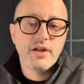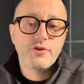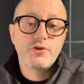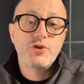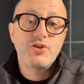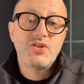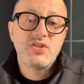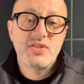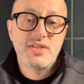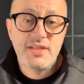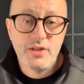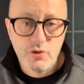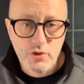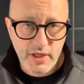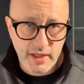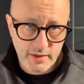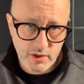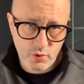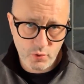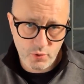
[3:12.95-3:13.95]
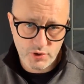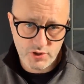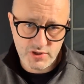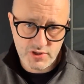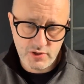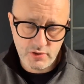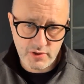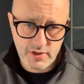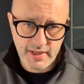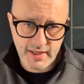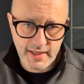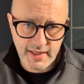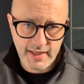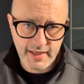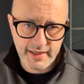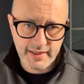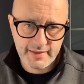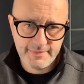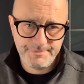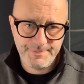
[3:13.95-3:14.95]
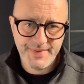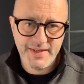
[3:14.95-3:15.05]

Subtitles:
to still get gorgeous looking light,